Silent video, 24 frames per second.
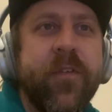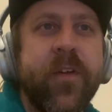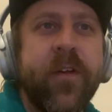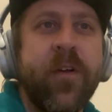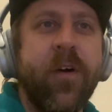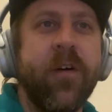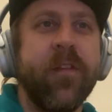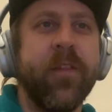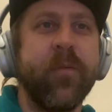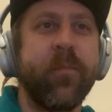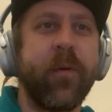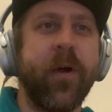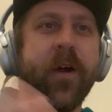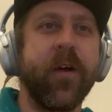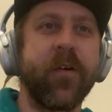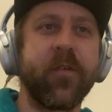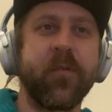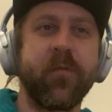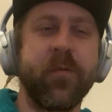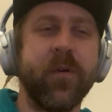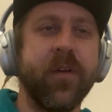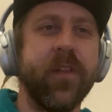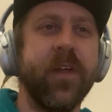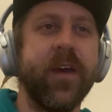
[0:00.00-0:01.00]
and all the
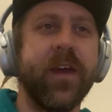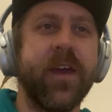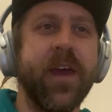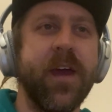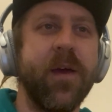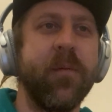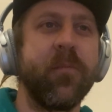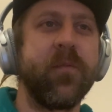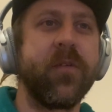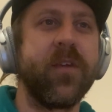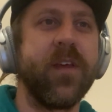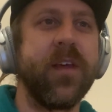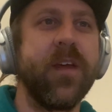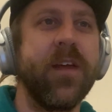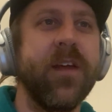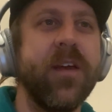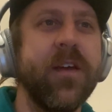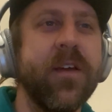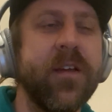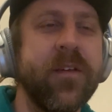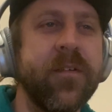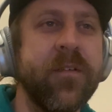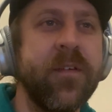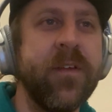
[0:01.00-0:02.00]
parks were like
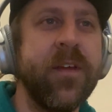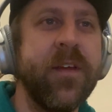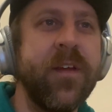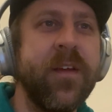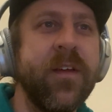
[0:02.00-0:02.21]
empty, and